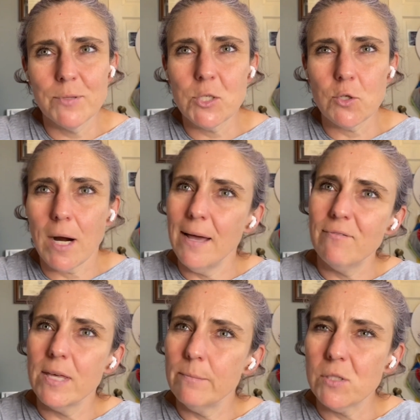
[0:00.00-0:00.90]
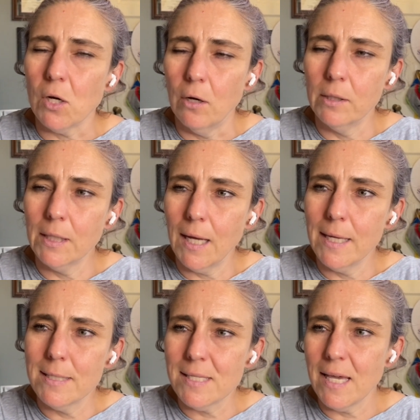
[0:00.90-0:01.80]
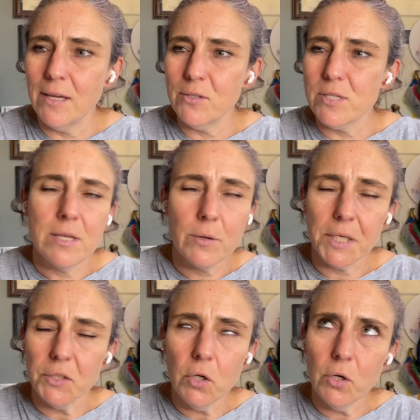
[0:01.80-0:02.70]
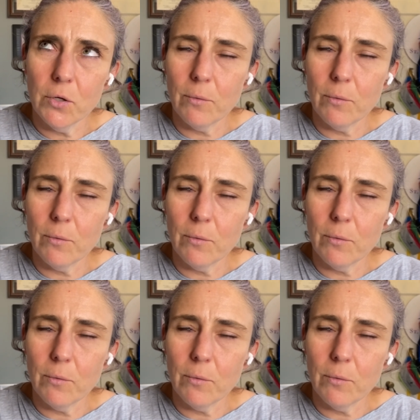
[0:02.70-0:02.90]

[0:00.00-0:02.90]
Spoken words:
drive them to online sales, and they were like, no,